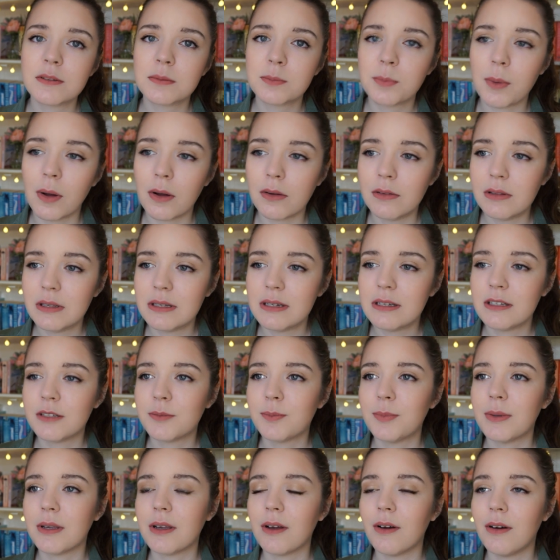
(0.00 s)
spoiling it,
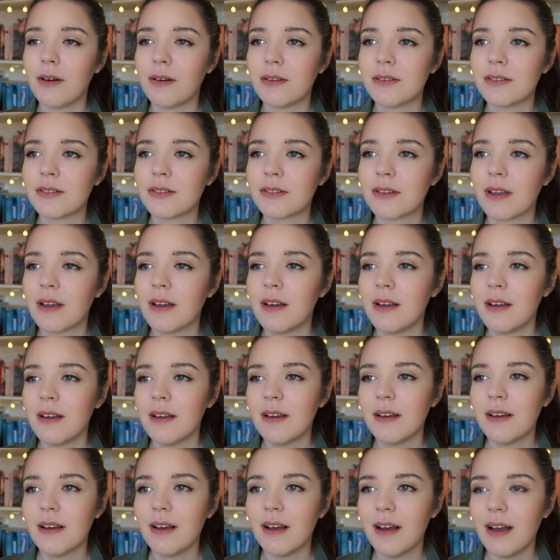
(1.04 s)
because
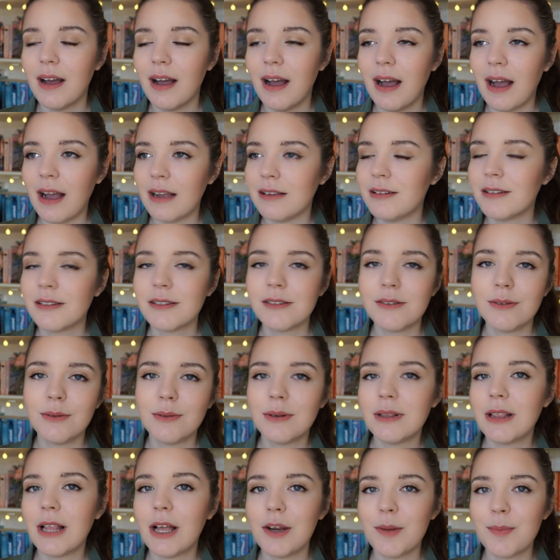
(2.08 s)
I didn't know a
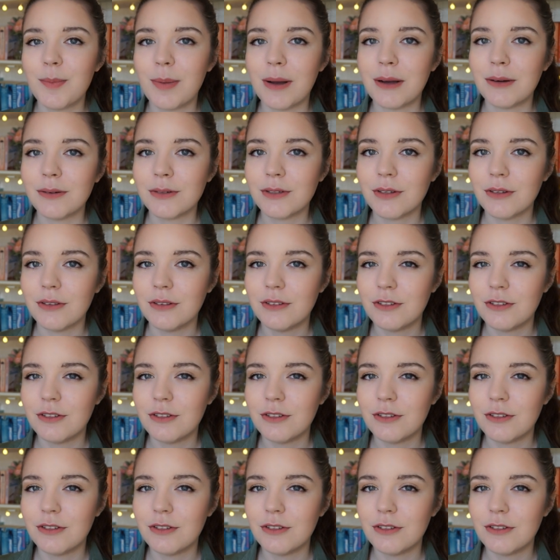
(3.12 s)
lot about